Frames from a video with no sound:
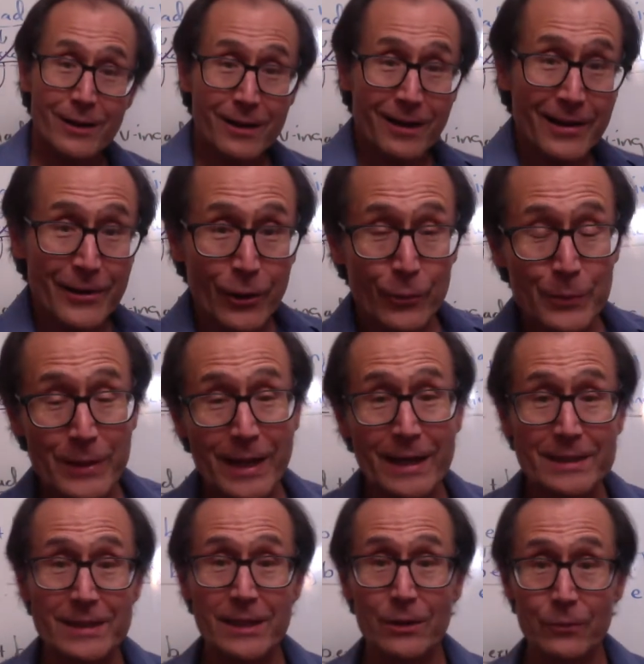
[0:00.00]
I hope
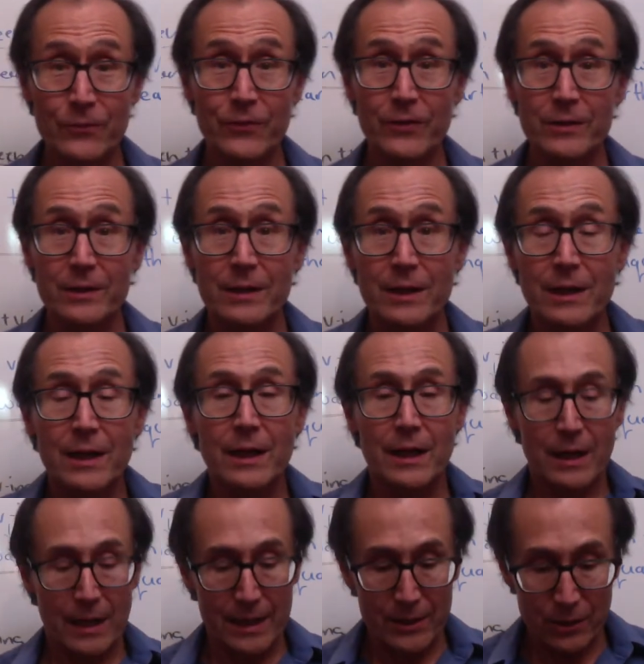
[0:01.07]
that's helpful.
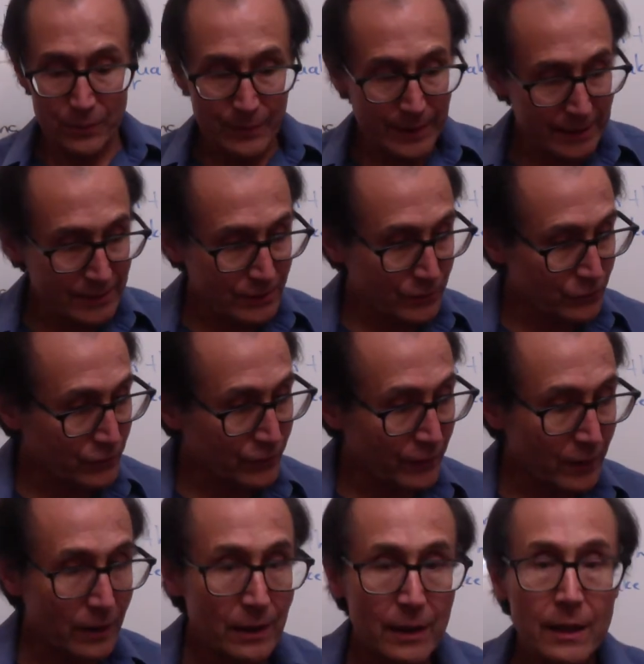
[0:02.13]
I hope that's useful.
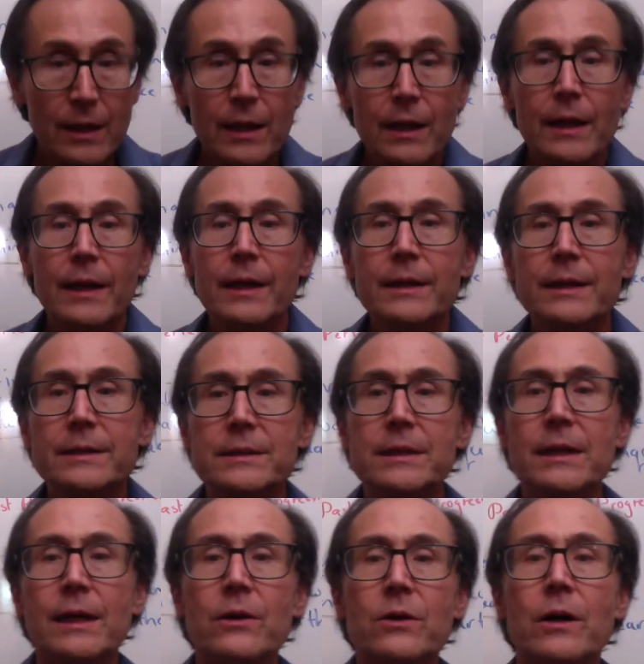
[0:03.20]
And let's see
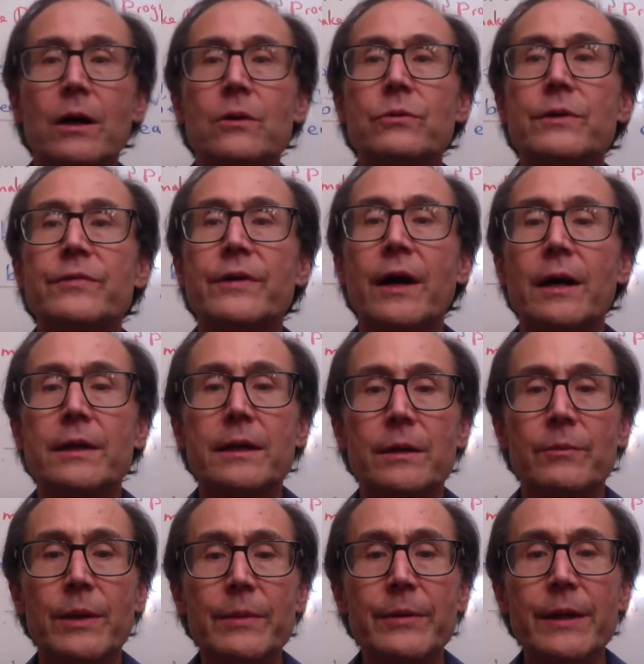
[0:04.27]
how long we've got here.
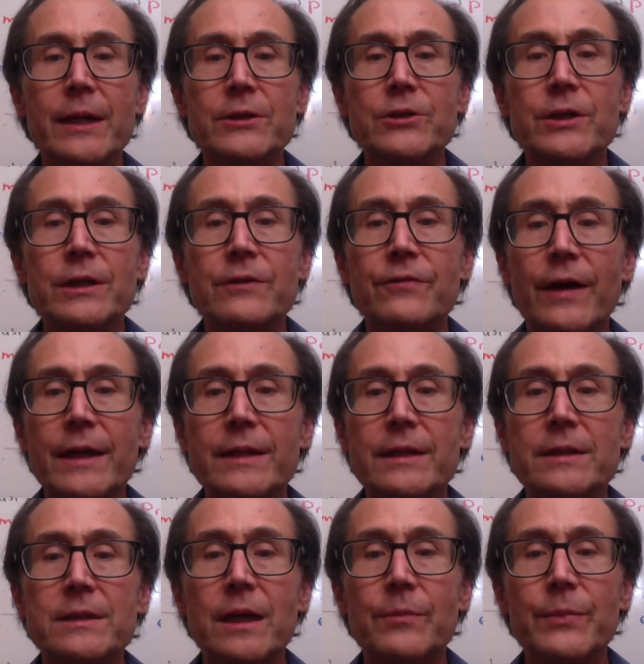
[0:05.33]
Maybe I should divide
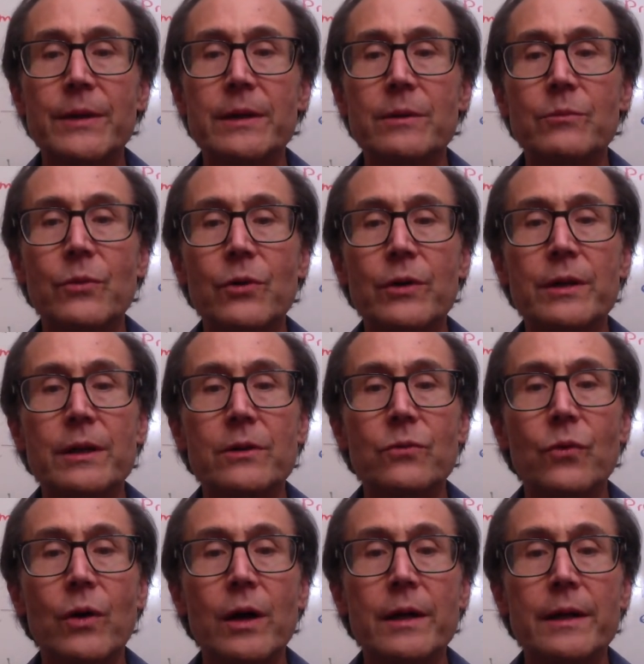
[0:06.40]
this up into more than
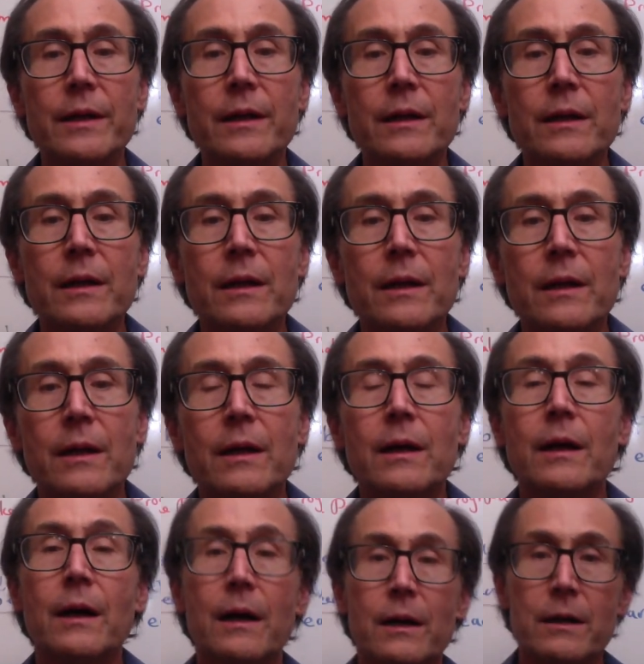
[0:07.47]
one
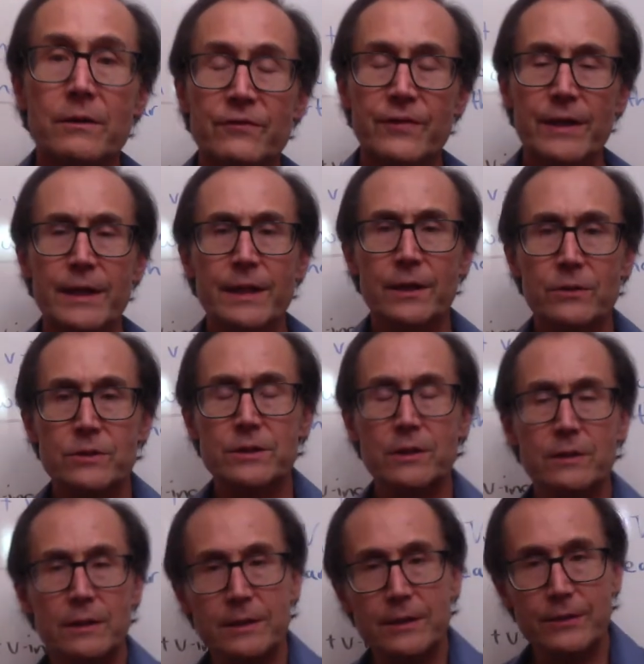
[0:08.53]
video so
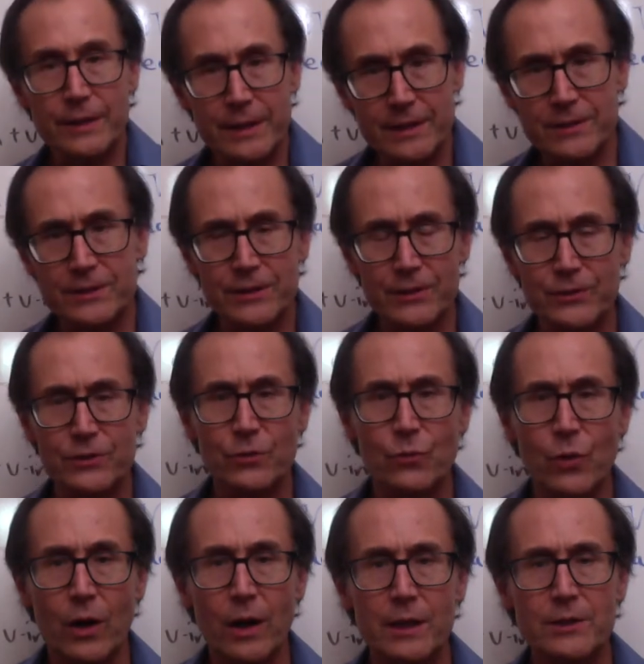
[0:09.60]
that they're easier to
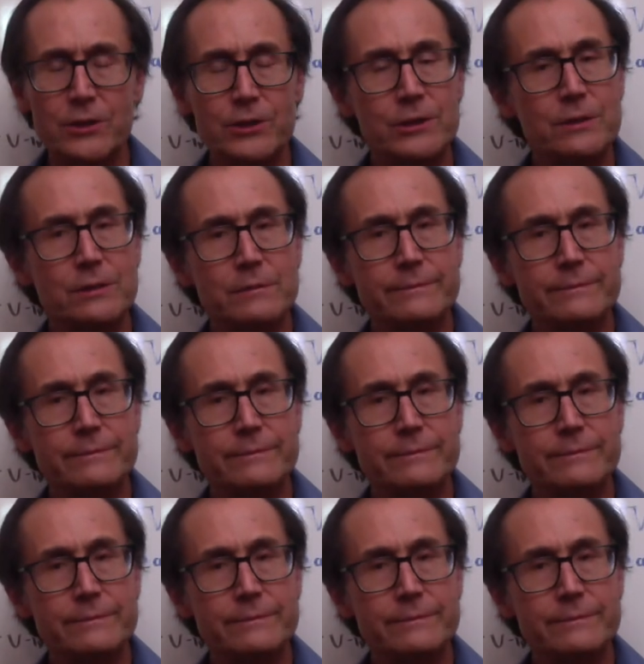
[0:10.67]
watch.